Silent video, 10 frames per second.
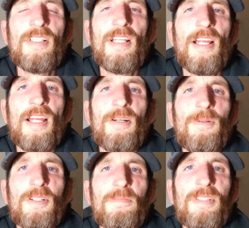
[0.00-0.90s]
And I don't
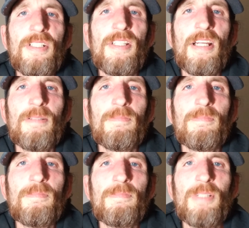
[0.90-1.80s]
want to be in that
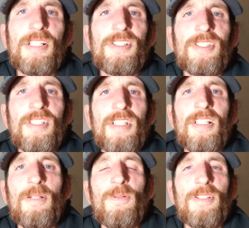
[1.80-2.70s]
place again.
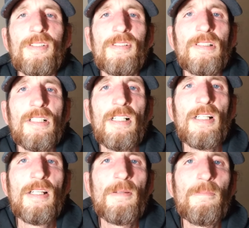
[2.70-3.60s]
I want to
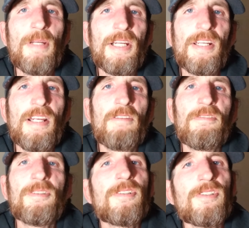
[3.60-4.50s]
make an
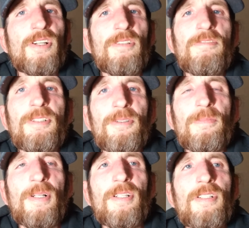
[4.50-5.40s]
effort to start feeling
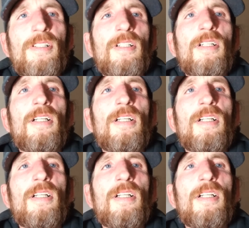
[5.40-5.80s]
better.